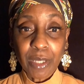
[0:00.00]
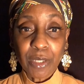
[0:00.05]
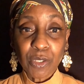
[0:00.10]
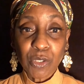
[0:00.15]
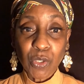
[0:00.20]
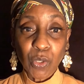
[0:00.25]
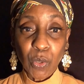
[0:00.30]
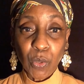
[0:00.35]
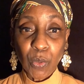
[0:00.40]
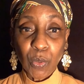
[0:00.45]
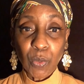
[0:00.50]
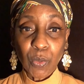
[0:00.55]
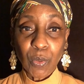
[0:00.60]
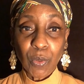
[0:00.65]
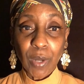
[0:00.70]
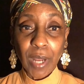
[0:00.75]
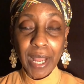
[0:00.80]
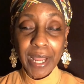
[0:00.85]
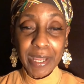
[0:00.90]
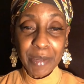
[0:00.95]
So
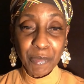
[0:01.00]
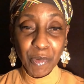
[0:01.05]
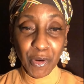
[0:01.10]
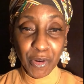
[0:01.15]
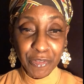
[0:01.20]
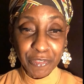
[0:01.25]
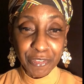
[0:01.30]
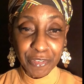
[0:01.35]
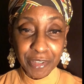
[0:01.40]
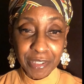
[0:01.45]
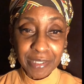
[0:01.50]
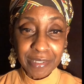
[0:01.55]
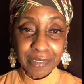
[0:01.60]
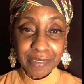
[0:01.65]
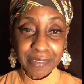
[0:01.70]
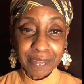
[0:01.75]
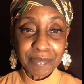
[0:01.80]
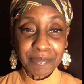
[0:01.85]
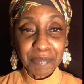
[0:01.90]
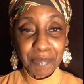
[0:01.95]
I am offering
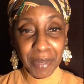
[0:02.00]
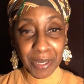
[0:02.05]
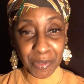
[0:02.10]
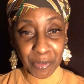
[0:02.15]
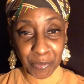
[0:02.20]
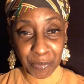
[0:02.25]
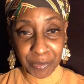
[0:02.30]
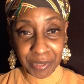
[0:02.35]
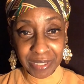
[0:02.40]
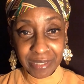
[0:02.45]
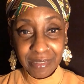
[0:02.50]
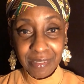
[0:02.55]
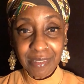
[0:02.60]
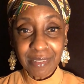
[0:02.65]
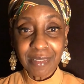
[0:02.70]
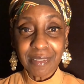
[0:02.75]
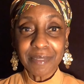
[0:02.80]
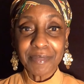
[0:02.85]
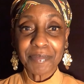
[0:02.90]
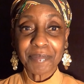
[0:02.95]
my
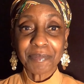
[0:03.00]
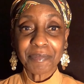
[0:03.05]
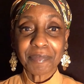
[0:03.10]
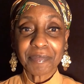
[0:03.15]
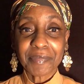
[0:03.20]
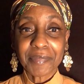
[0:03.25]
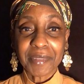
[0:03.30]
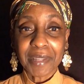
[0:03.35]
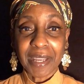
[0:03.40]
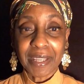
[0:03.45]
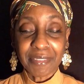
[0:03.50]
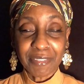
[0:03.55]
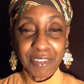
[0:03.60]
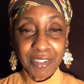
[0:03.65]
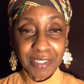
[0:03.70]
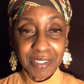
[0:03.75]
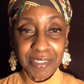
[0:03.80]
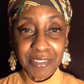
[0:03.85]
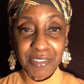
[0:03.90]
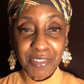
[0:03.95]
opinion. I
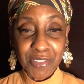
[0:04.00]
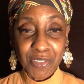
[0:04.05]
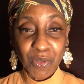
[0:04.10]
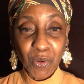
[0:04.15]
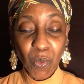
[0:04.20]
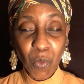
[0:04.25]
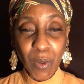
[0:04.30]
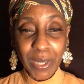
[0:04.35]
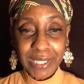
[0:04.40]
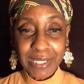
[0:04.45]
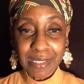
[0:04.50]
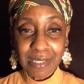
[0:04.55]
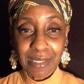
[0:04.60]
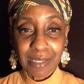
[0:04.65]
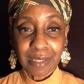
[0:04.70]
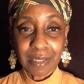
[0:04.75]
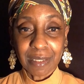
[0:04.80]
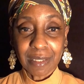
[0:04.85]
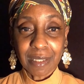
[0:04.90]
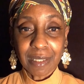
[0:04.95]
think it's quite
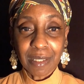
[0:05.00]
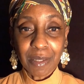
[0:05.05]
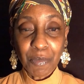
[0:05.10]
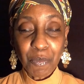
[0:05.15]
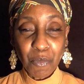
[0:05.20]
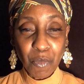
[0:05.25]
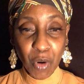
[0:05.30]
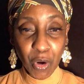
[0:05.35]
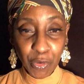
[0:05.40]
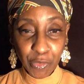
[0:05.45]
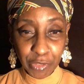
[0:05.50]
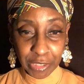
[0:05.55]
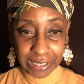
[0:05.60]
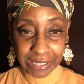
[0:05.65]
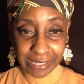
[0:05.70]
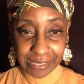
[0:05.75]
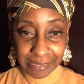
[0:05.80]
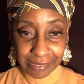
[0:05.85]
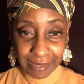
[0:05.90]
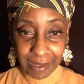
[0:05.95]

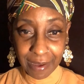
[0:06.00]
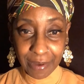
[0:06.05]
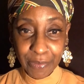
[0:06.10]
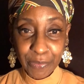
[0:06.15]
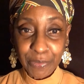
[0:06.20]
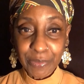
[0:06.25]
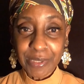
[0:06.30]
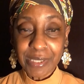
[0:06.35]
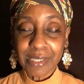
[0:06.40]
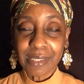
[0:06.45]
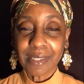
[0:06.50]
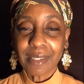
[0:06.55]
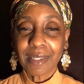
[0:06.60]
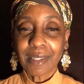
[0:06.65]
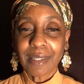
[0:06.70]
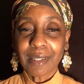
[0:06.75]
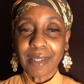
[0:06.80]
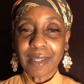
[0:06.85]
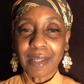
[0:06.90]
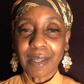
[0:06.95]
morally sound,
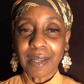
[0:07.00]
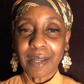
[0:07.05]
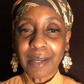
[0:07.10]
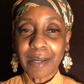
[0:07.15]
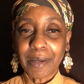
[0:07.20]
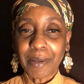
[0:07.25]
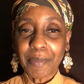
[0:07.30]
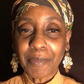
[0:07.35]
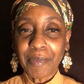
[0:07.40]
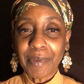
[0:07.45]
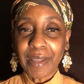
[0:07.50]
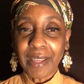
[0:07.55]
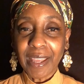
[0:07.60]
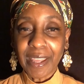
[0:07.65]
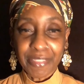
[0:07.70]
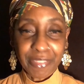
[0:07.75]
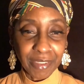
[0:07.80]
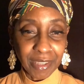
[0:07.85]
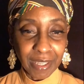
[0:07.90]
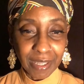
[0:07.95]

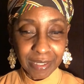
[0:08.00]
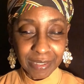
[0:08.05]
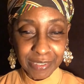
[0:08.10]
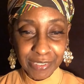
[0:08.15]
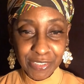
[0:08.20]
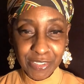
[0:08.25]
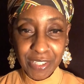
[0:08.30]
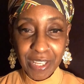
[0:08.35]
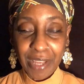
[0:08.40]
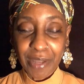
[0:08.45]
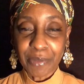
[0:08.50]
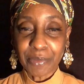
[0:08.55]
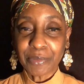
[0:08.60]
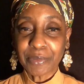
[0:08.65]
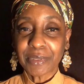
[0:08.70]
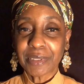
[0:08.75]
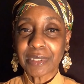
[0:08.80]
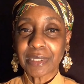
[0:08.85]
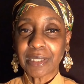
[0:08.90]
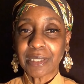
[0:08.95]
ethically sound,
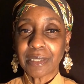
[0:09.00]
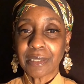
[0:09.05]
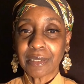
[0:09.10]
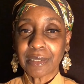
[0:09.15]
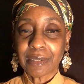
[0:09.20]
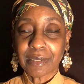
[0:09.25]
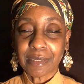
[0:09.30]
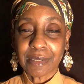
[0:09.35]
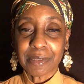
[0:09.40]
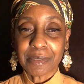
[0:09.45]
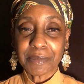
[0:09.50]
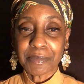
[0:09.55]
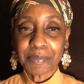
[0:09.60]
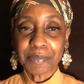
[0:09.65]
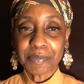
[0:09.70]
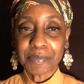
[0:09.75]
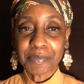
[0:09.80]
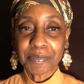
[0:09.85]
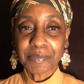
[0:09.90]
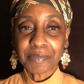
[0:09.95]
and
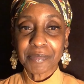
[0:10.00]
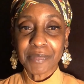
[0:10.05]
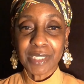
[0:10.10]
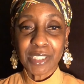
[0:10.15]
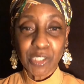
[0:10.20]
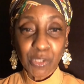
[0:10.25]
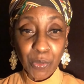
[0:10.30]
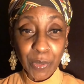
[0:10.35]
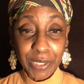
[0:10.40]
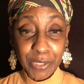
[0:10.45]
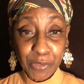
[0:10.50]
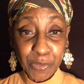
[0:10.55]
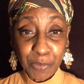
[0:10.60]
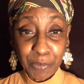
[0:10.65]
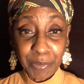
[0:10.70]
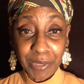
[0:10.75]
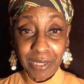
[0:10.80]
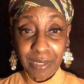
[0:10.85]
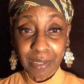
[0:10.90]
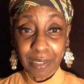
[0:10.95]
it's quite
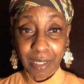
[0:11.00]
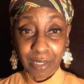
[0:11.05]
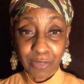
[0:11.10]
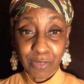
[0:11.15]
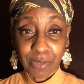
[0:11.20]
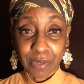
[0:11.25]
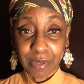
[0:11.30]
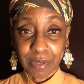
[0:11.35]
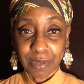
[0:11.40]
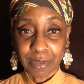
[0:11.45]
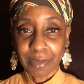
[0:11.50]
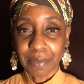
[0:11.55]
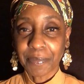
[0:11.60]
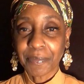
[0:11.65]
humane, actually.